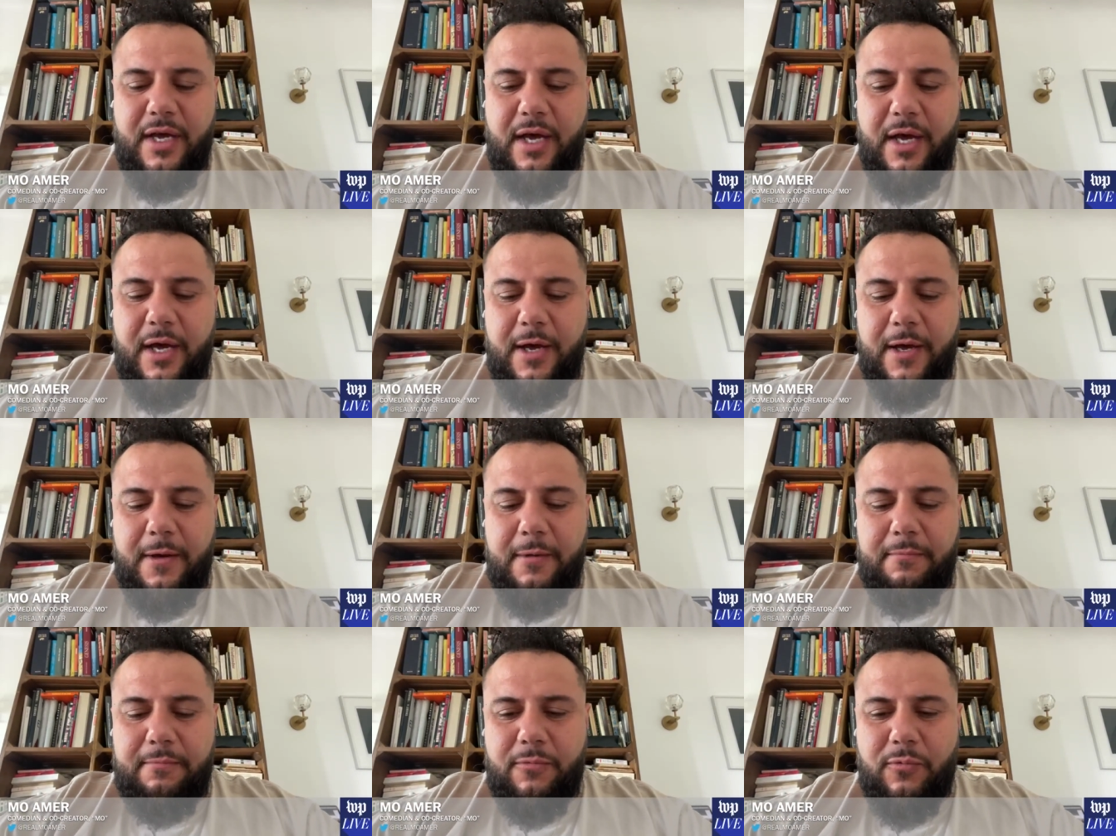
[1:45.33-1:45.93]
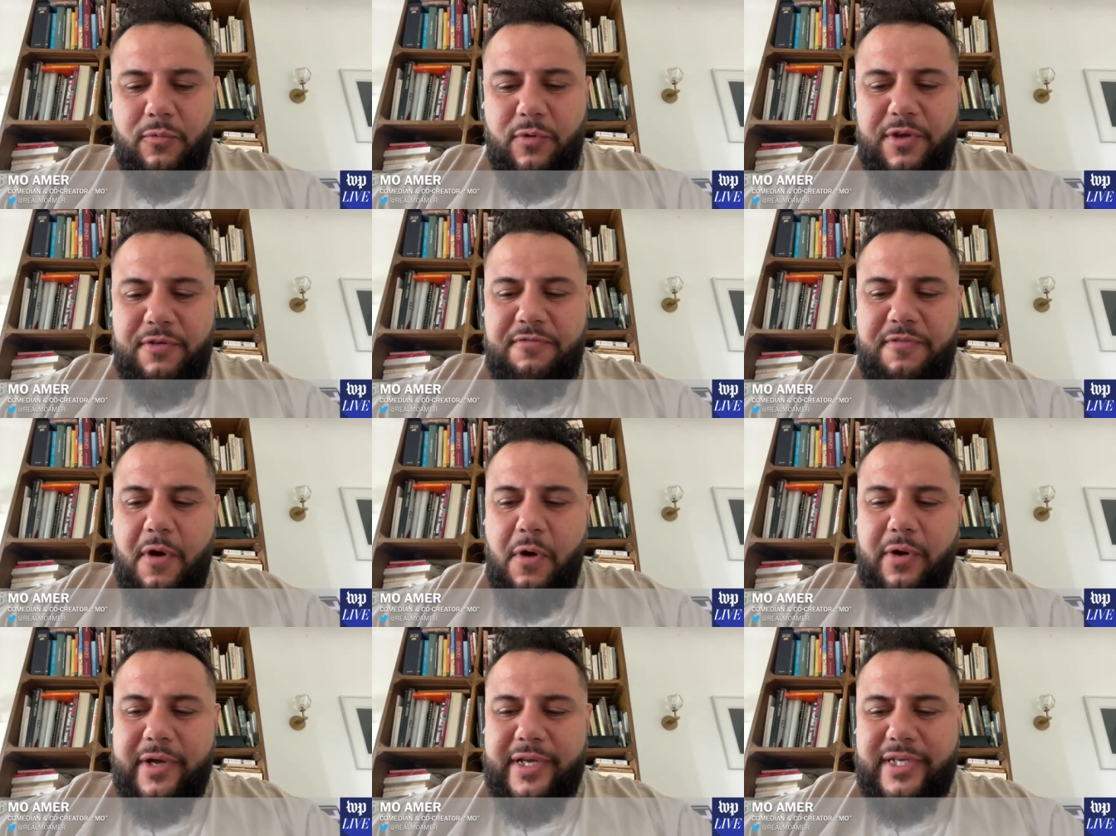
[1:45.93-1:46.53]
um,
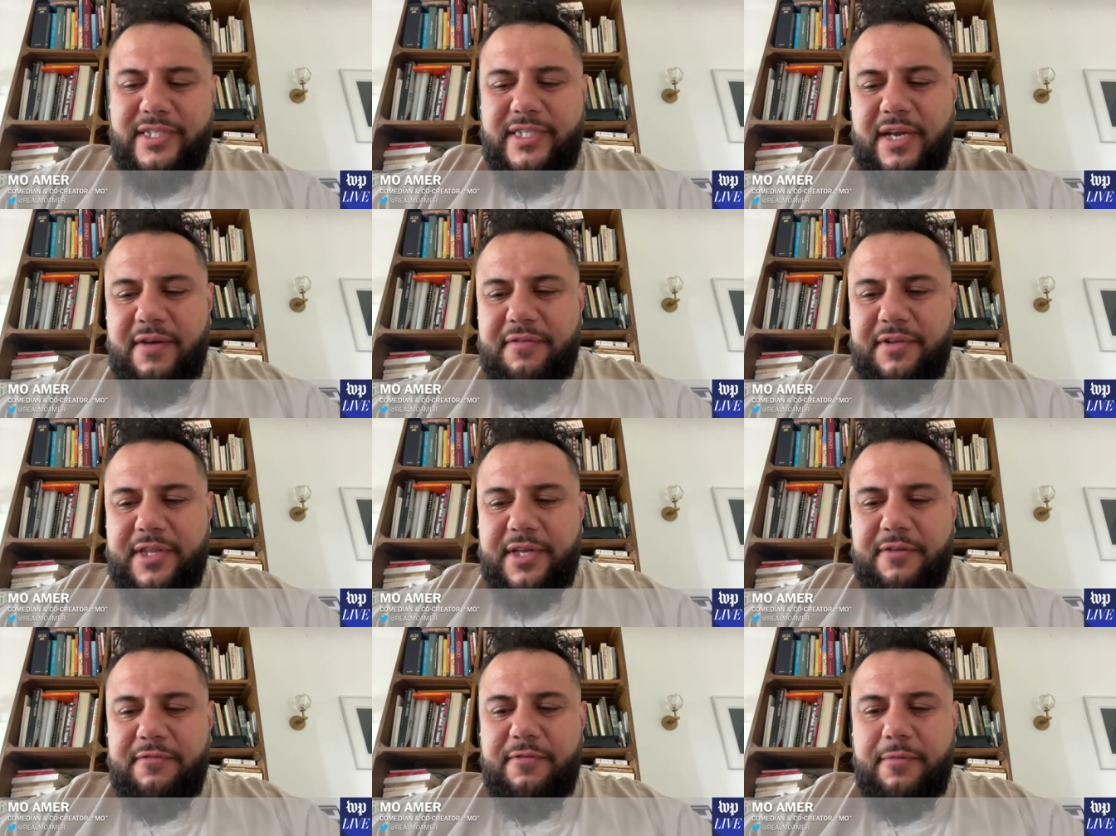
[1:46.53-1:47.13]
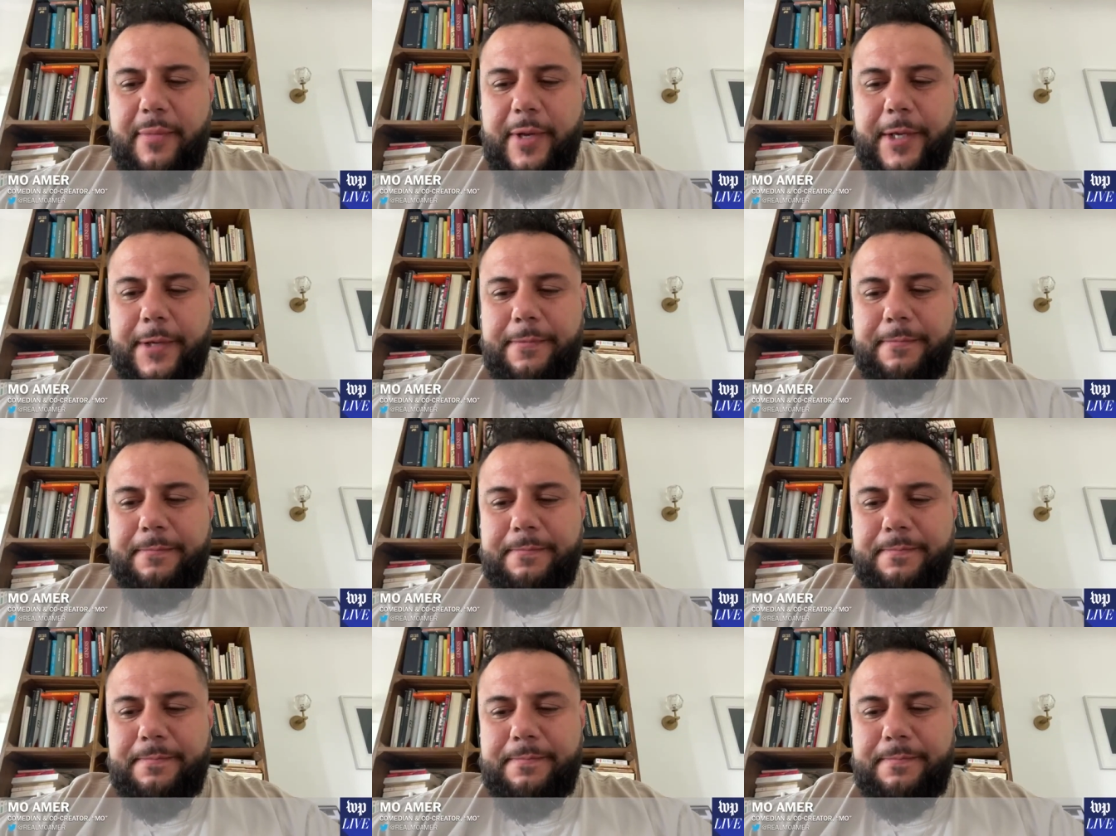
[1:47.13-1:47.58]
refocused everything for me.